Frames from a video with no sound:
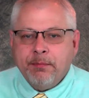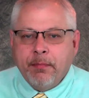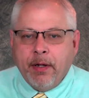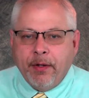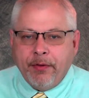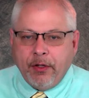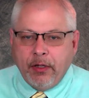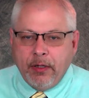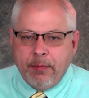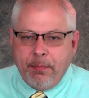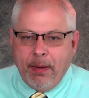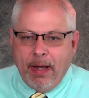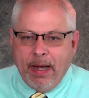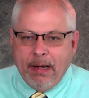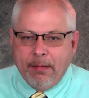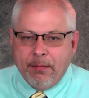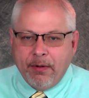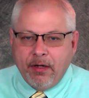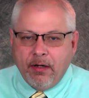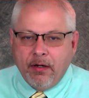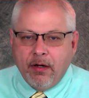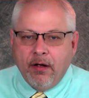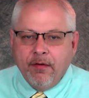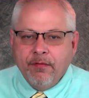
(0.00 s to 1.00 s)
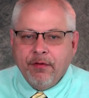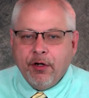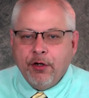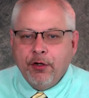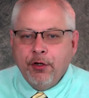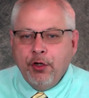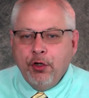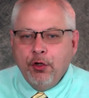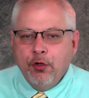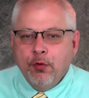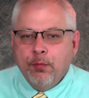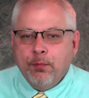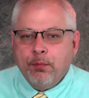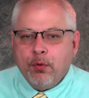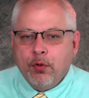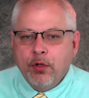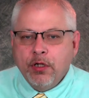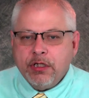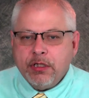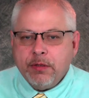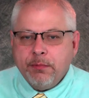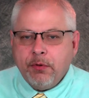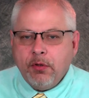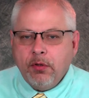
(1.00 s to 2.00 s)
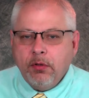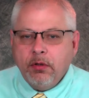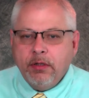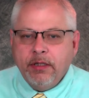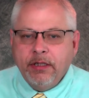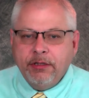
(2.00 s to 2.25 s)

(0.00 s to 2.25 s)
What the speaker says: monthly payment of their new principal,